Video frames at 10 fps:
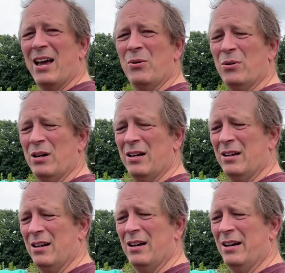out
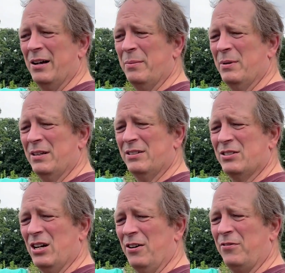and
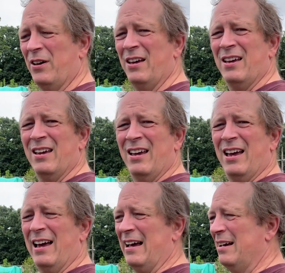stuff,
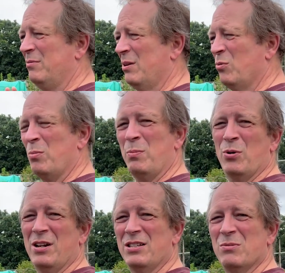and then we'll be
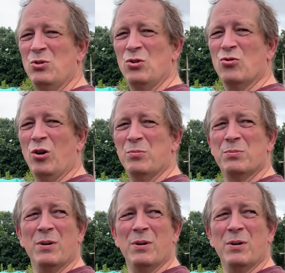putting in some new crops.